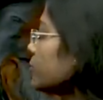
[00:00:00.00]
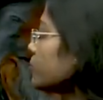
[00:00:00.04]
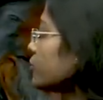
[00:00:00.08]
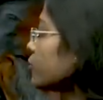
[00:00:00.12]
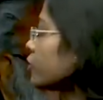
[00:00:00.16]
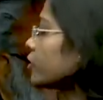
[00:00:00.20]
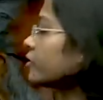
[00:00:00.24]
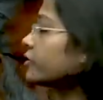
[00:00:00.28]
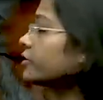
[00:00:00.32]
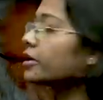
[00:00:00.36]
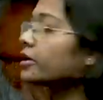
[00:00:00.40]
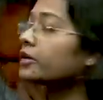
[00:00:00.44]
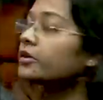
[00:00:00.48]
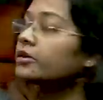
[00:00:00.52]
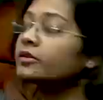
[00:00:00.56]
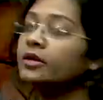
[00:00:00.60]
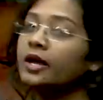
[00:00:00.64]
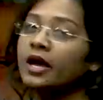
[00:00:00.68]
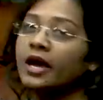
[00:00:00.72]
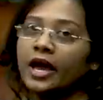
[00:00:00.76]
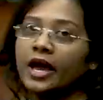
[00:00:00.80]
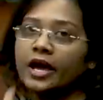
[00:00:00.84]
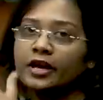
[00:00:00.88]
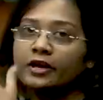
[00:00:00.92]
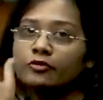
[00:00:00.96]
process
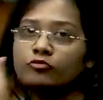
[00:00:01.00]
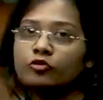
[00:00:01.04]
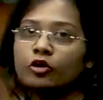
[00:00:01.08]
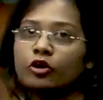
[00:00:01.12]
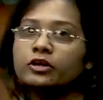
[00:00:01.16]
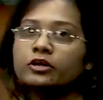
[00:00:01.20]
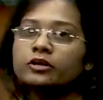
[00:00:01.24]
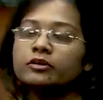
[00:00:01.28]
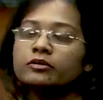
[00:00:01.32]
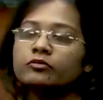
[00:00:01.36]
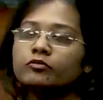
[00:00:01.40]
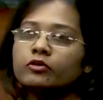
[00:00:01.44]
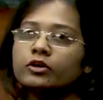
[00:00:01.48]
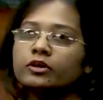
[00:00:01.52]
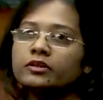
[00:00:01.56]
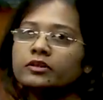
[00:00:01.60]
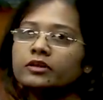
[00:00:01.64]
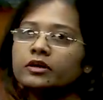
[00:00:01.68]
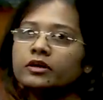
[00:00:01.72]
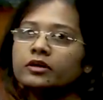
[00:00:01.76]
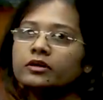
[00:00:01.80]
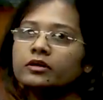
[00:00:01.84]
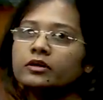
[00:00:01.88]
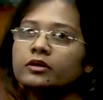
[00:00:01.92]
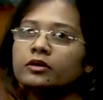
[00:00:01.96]
and what were
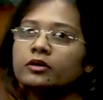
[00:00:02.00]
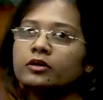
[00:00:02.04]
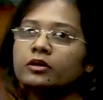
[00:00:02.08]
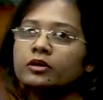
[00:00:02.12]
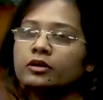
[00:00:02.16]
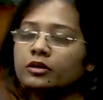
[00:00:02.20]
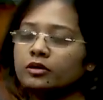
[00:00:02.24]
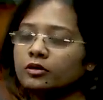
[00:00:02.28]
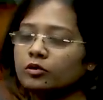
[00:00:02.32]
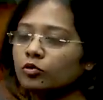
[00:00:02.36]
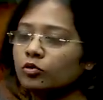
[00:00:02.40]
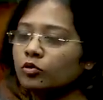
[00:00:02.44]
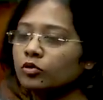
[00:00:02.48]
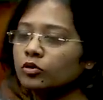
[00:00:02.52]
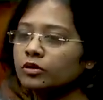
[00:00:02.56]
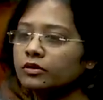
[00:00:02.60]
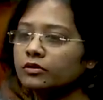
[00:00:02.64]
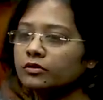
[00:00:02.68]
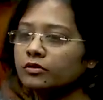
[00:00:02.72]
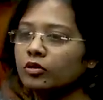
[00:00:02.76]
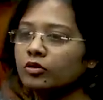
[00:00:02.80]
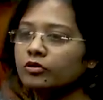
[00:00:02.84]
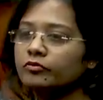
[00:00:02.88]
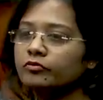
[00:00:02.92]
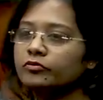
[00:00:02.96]
the uh, roles
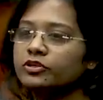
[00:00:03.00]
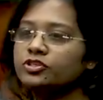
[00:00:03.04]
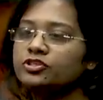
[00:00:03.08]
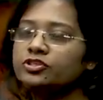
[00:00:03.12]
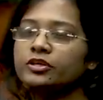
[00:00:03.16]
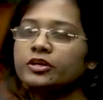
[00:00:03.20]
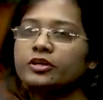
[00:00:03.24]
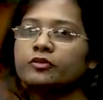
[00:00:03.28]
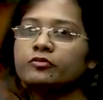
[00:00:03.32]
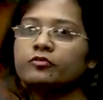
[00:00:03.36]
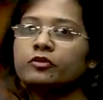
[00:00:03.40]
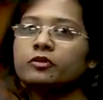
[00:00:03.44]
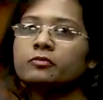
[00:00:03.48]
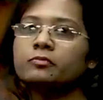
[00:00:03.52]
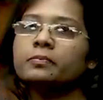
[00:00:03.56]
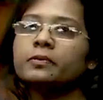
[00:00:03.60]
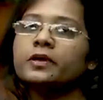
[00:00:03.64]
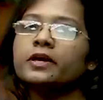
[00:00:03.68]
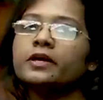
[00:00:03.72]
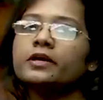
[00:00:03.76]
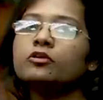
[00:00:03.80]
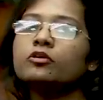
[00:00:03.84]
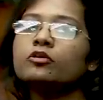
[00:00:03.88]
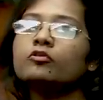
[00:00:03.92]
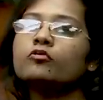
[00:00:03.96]
on which it was
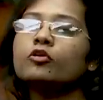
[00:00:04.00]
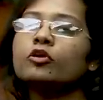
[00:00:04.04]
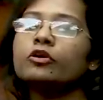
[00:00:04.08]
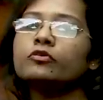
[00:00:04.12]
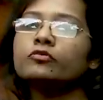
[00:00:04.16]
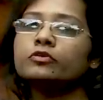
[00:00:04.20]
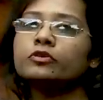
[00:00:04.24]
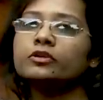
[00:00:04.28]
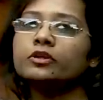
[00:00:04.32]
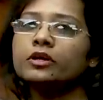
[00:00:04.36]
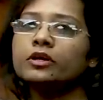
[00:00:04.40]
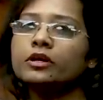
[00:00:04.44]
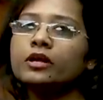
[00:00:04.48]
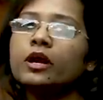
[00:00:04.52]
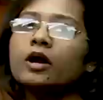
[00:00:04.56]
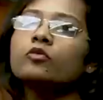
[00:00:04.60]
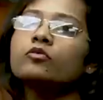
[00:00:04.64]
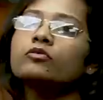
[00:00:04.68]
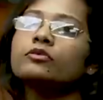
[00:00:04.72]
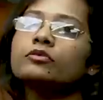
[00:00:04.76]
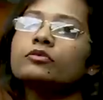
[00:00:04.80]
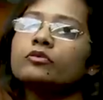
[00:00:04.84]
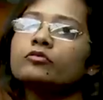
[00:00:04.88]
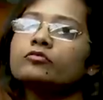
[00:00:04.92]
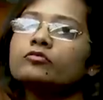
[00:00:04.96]
playing or what were the
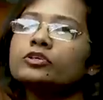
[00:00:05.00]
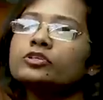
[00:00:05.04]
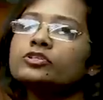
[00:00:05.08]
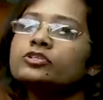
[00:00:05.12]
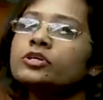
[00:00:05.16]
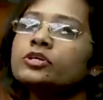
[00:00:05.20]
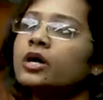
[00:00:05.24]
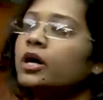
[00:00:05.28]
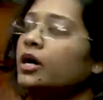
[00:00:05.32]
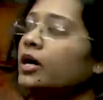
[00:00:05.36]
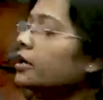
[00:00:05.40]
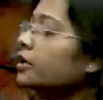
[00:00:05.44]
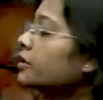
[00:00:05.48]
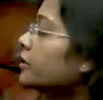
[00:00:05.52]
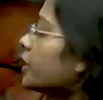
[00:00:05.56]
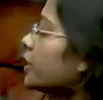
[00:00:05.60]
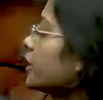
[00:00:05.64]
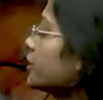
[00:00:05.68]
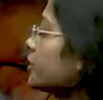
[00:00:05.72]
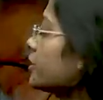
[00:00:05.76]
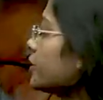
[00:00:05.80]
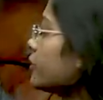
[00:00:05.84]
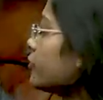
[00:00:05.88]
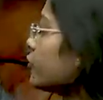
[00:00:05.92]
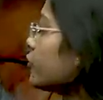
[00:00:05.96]
grounds on which that they